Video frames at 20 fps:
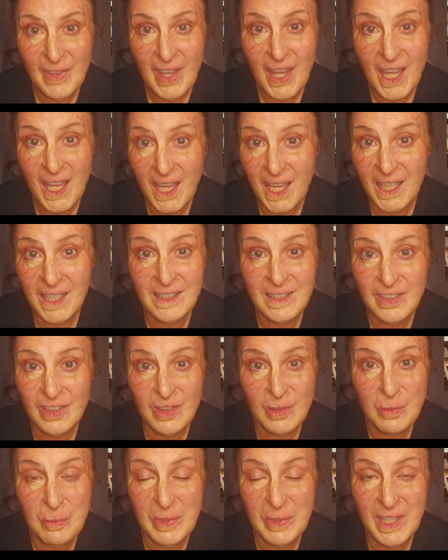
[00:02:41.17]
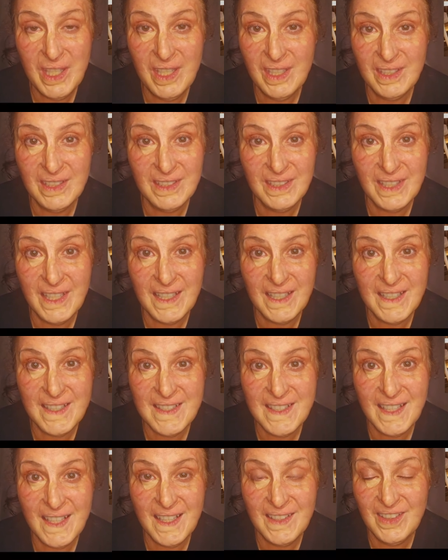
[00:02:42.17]
And there'll be
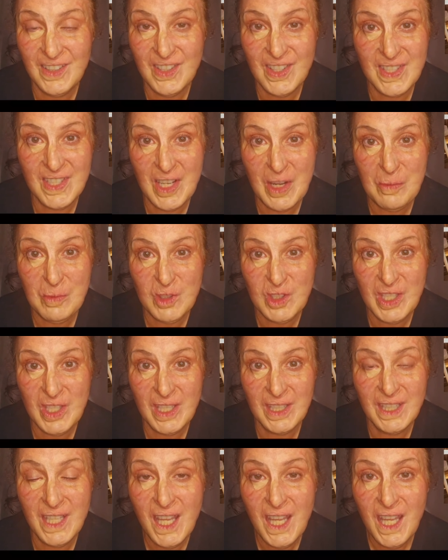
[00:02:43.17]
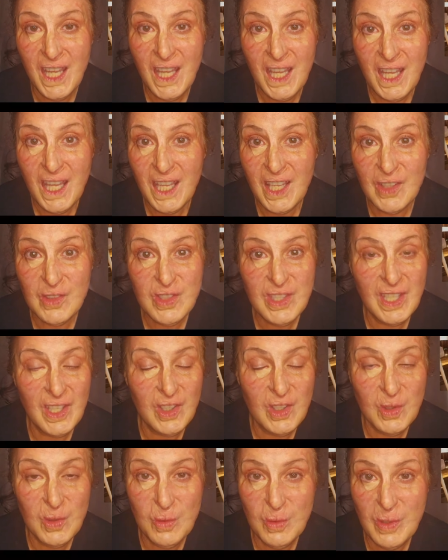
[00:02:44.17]
links in the description to
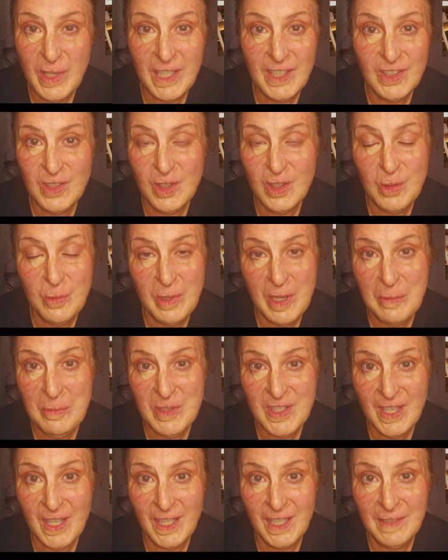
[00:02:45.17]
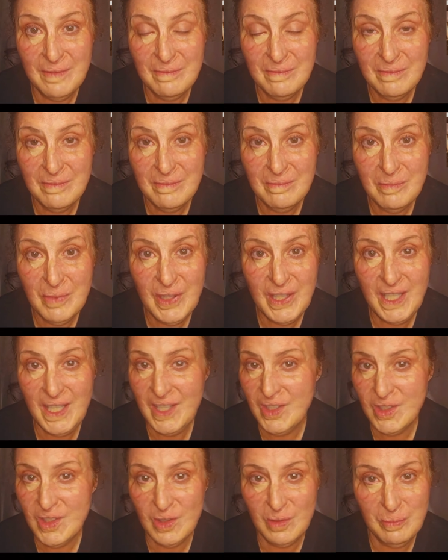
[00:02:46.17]
take you right to the website.
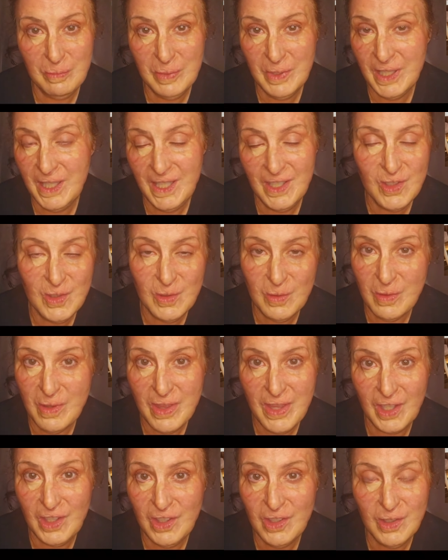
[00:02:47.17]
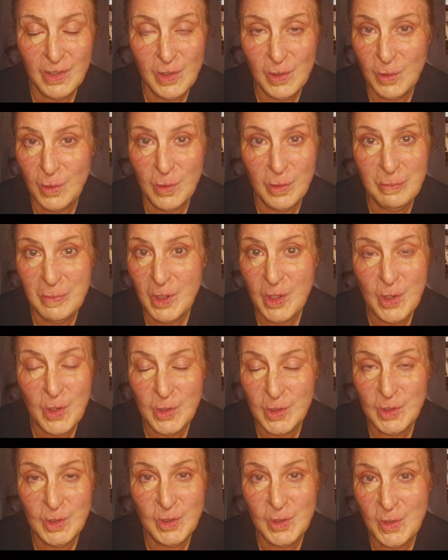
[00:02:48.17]
Please, please don't think you're alone
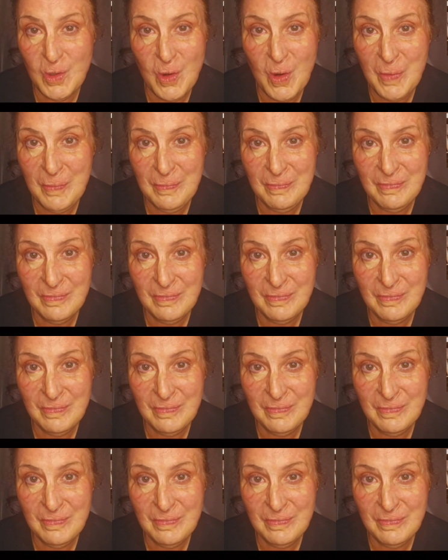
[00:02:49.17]
because you're not.